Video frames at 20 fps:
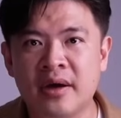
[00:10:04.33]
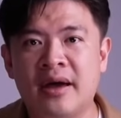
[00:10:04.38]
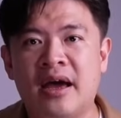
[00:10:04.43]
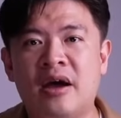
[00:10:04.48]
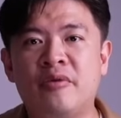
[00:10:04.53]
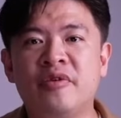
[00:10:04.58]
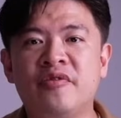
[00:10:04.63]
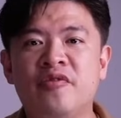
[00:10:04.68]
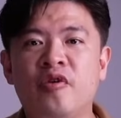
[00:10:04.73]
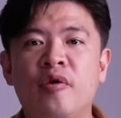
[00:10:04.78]

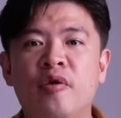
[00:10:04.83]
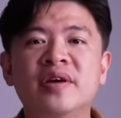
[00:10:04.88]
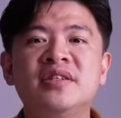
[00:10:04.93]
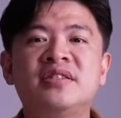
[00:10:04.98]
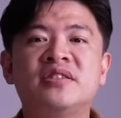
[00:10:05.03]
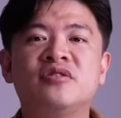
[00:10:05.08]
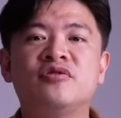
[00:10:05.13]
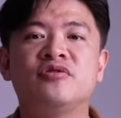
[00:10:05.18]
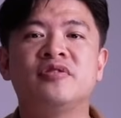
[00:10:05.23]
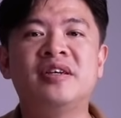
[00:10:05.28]
And we've
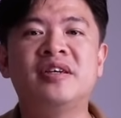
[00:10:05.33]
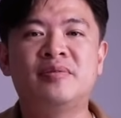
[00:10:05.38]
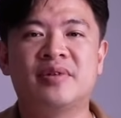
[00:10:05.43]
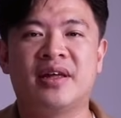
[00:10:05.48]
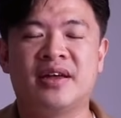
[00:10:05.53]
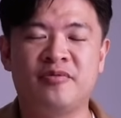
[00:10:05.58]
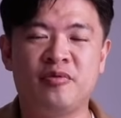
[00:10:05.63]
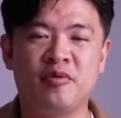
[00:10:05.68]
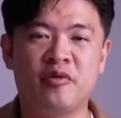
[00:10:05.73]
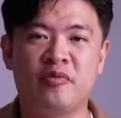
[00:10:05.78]
always dreamed,
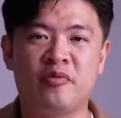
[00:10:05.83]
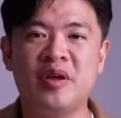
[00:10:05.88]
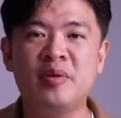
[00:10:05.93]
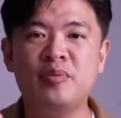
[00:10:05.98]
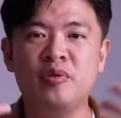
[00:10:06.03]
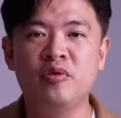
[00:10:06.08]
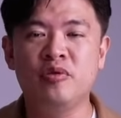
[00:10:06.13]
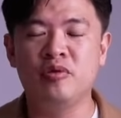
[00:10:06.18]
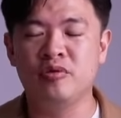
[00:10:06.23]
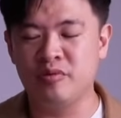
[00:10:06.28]
like, for
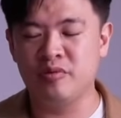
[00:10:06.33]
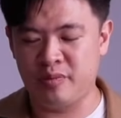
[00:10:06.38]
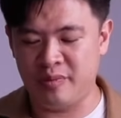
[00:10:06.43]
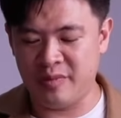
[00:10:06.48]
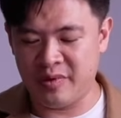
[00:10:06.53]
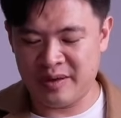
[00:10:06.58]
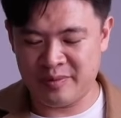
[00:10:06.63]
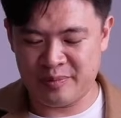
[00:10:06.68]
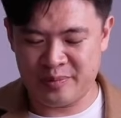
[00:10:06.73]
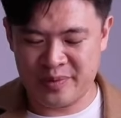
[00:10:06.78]
people who've
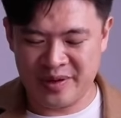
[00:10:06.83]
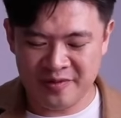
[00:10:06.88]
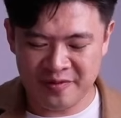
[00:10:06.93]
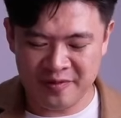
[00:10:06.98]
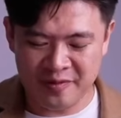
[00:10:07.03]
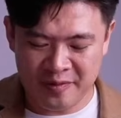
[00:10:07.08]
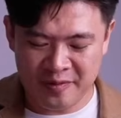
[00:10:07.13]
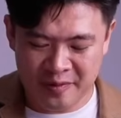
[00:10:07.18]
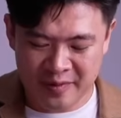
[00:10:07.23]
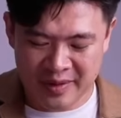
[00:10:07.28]
been
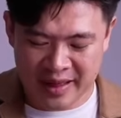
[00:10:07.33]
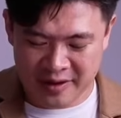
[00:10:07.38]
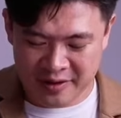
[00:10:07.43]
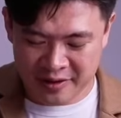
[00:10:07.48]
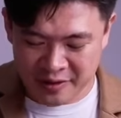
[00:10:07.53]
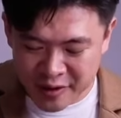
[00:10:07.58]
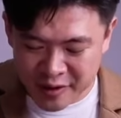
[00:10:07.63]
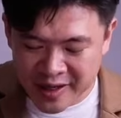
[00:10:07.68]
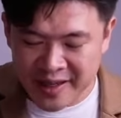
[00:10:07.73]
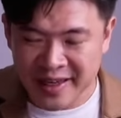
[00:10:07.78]
like
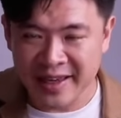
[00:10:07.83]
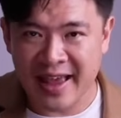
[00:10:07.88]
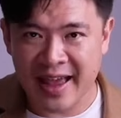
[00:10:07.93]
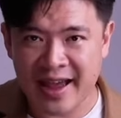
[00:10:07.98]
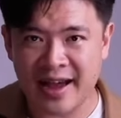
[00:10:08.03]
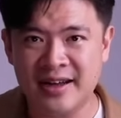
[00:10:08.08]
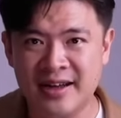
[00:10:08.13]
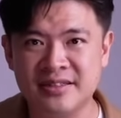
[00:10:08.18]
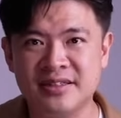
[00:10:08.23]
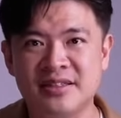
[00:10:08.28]
looking
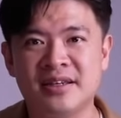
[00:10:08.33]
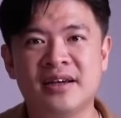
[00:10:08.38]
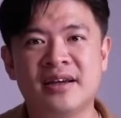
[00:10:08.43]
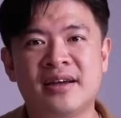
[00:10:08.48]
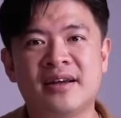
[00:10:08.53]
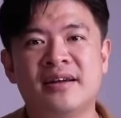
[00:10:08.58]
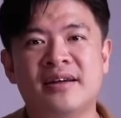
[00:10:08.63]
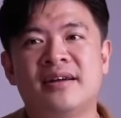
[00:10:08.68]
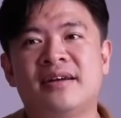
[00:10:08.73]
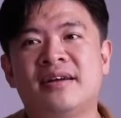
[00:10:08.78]
at
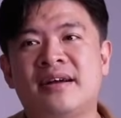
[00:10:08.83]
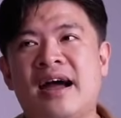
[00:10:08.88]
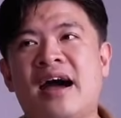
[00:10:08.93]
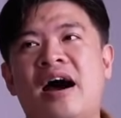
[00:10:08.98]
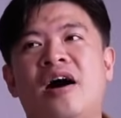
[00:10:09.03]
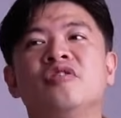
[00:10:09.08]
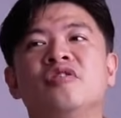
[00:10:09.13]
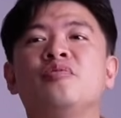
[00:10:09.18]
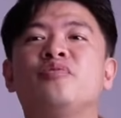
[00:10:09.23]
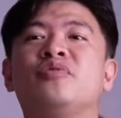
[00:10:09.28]

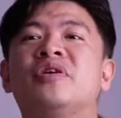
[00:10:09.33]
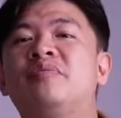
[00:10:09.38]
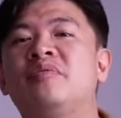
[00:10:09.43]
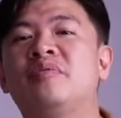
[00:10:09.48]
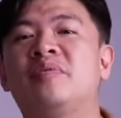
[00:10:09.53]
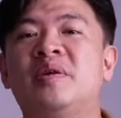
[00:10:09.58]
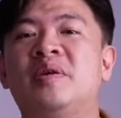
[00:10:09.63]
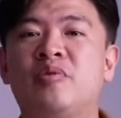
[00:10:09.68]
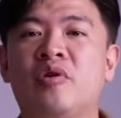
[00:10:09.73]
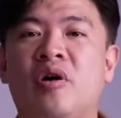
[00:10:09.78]
how to
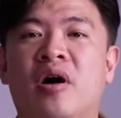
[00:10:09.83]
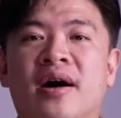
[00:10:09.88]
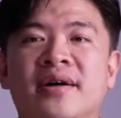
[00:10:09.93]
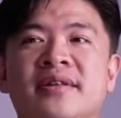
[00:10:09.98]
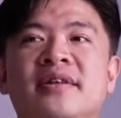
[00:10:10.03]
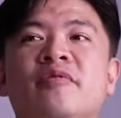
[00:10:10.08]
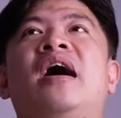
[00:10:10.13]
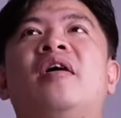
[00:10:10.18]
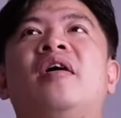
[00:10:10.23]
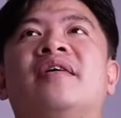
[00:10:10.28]
bring people
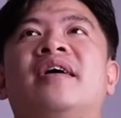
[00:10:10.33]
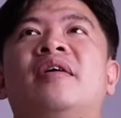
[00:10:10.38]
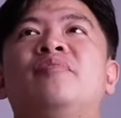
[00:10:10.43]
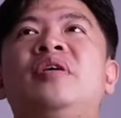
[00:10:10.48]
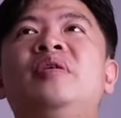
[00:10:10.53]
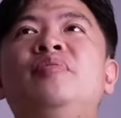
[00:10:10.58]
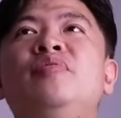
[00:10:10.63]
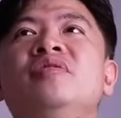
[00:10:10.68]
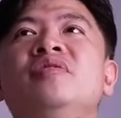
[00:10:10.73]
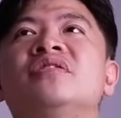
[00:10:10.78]
on, can
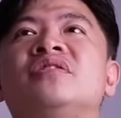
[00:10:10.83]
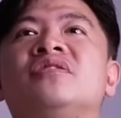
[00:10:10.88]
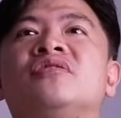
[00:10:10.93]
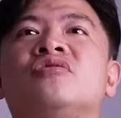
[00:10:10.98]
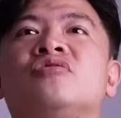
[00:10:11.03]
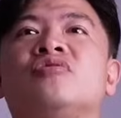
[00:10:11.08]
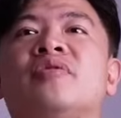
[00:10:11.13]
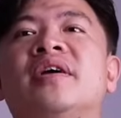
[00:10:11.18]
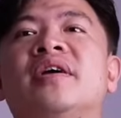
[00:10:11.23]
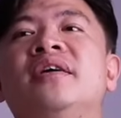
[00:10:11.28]
people just
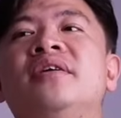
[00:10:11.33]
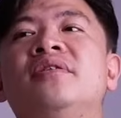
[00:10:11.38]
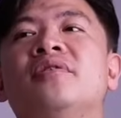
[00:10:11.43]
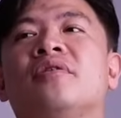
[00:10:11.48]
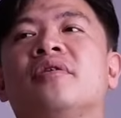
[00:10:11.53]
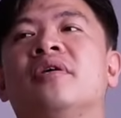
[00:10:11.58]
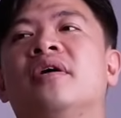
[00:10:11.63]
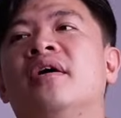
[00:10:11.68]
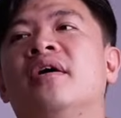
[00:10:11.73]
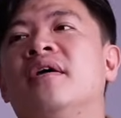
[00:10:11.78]
trade
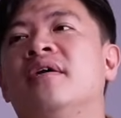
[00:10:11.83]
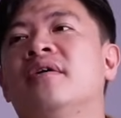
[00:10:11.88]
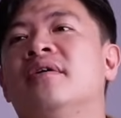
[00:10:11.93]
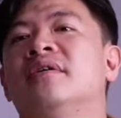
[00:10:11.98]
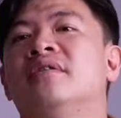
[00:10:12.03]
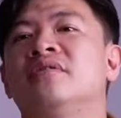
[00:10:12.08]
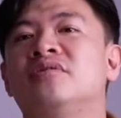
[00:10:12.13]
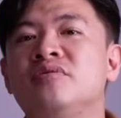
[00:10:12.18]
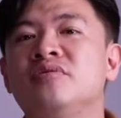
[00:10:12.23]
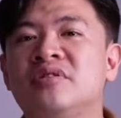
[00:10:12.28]
or
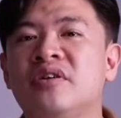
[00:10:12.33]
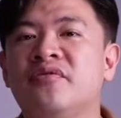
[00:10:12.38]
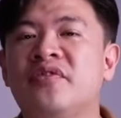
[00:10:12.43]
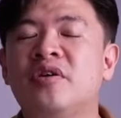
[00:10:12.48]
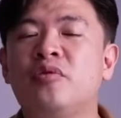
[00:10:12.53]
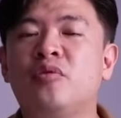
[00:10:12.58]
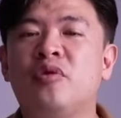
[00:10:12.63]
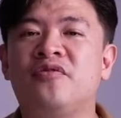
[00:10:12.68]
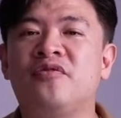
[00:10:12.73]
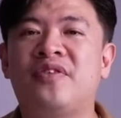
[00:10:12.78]
do
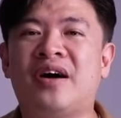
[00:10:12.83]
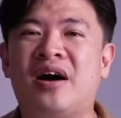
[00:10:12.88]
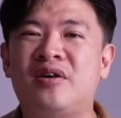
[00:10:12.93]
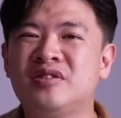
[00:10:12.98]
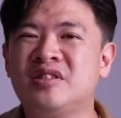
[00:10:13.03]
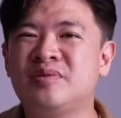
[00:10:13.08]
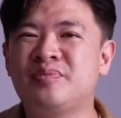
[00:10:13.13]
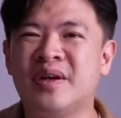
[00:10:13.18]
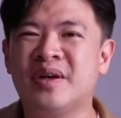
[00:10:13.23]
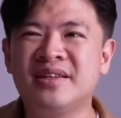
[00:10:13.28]
something without
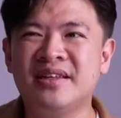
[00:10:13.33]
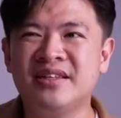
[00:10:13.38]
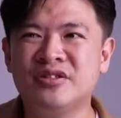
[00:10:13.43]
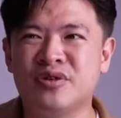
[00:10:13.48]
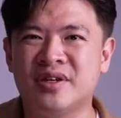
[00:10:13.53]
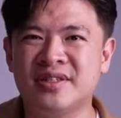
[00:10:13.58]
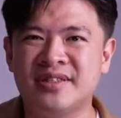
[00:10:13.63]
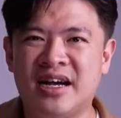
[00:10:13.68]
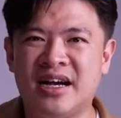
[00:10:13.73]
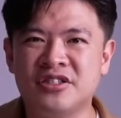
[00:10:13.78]
spending
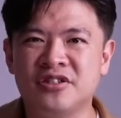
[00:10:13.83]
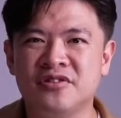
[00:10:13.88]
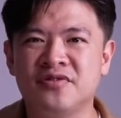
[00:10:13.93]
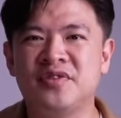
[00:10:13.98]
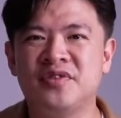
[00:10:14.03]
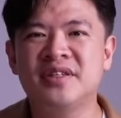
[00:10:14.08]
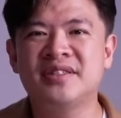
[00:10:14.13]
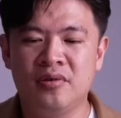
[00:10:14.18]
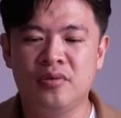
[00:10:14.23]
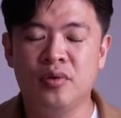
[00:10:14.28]
transaction
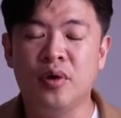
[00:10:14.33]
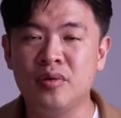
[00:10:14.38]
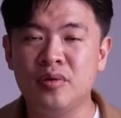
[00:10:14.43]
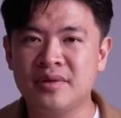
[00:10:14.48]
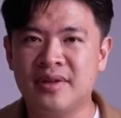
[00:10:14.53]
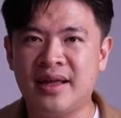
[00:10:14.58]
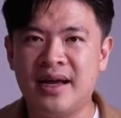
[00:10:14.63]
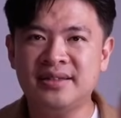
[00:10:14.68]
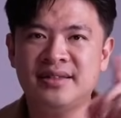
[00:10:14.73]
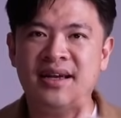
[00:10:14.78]
fees? Well,
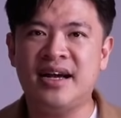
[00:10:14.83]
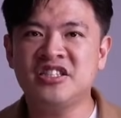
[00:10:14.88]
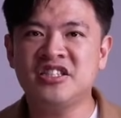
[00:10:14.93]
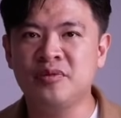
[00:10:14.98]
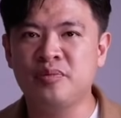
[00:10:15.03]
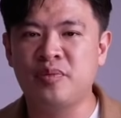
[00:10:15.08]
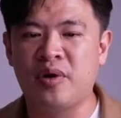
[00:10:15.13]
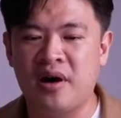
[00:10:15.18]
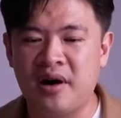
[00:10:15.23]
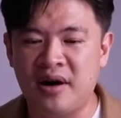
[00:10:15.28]
that's
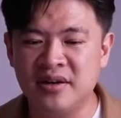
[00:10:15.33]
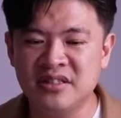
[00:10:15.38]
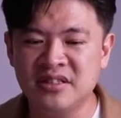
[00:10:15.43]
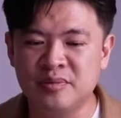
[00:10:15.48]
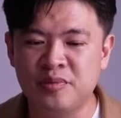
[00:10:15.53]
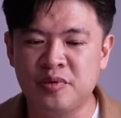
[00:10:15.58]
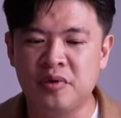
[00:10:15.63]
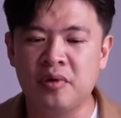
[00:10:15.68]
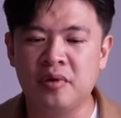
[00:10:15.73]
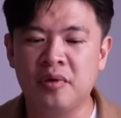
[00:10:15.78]
actually
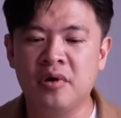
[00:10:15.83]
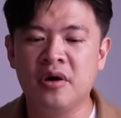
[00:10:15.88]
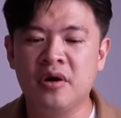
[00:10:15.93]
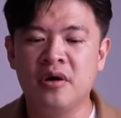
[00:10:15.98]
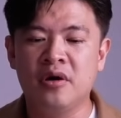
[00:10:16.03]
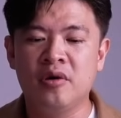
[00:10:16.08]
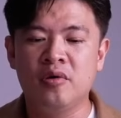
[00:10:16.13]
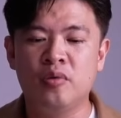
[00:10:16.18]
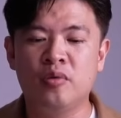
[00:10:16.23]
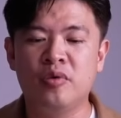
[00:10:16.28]
possible
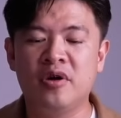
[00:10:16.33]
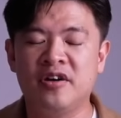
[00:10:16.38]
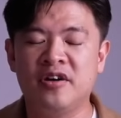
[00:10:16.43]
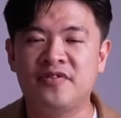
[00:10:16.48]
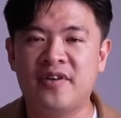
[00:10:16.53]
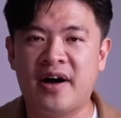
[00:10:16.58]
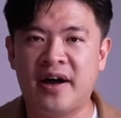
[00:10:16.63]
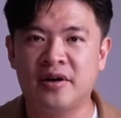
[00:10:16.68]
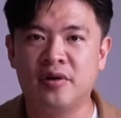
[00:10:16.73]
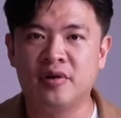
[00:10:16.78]

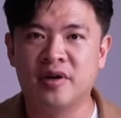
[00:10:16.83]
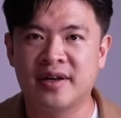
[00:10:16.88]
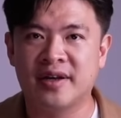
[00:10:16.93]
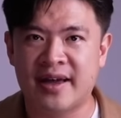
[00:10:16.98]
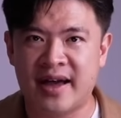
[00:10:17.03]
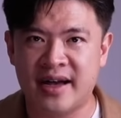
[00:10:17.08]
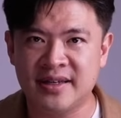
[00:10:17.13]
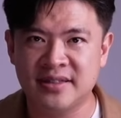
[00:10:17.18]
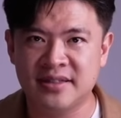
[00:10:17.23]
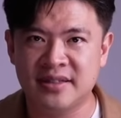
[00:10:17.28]
with Iota
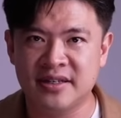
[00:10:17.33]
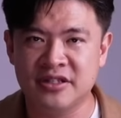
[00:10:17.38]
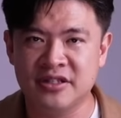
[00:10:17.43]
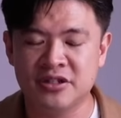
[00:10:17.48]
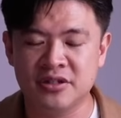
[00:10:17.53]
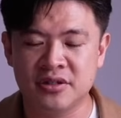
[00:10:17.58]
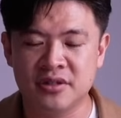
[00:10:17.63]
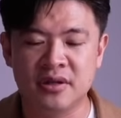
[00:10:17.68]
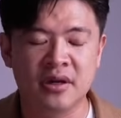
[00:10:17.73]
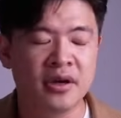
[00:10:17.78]
Gas
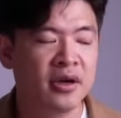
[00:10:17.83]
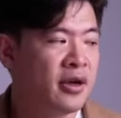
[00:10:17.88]
Station.